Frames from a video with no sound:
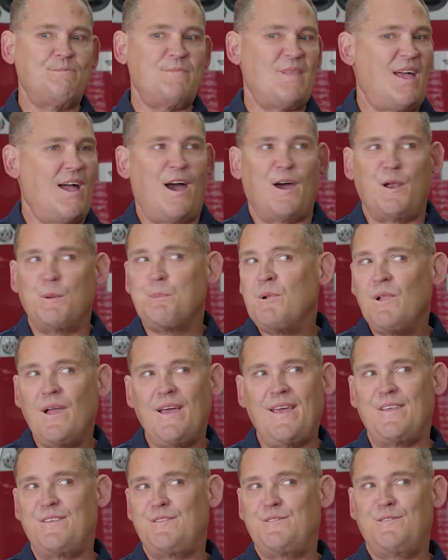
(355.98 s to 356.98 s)
out of
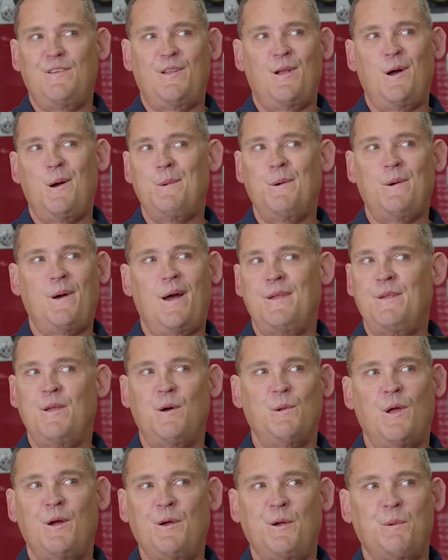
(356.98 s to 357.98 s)
place. I no
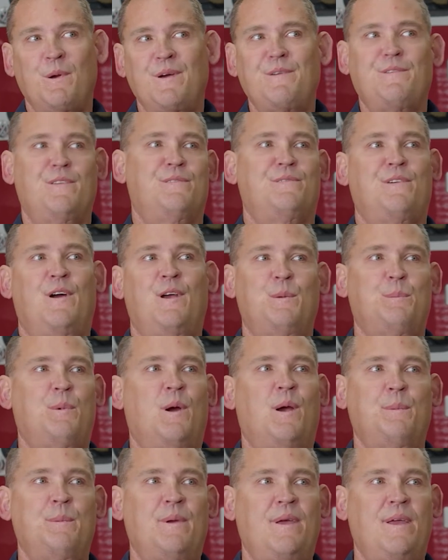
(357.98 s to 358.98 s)
longer worked for the fire
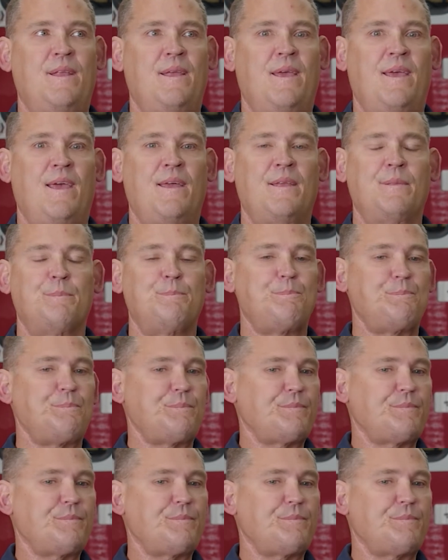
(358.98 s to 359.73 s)
department, and